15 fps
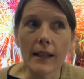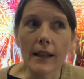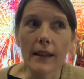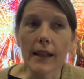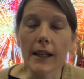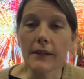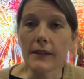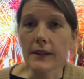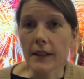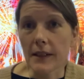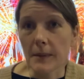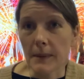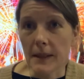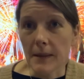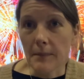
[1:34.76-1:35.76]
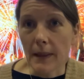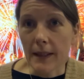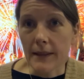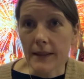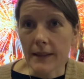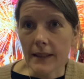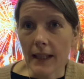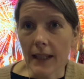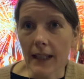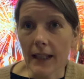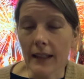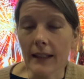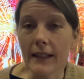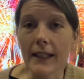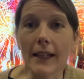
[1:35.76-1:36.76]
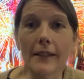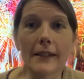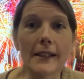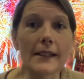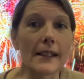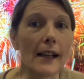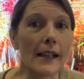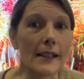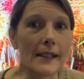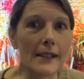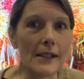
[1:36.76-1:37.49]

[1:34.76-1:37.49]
There is going to be some maths today. There is a